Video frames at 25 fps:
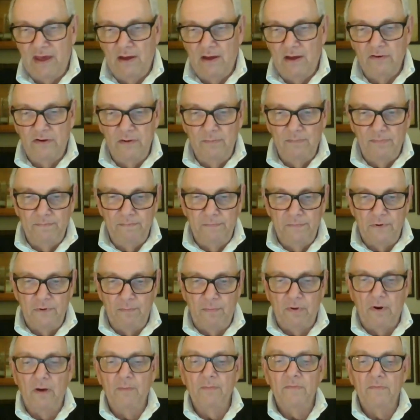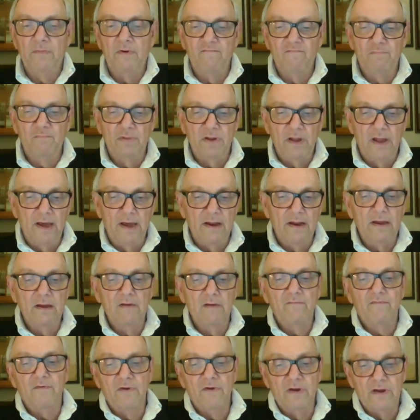County Department of
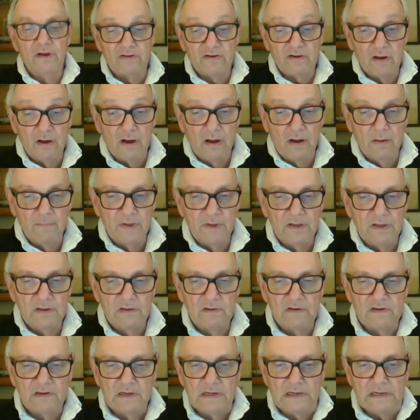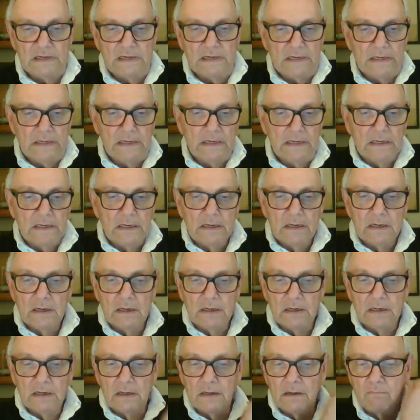Planning for its comments
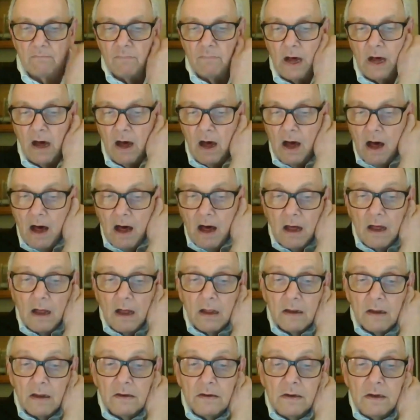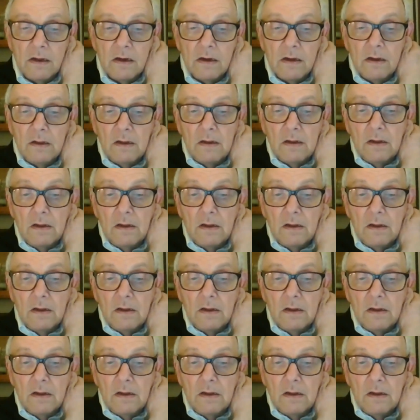on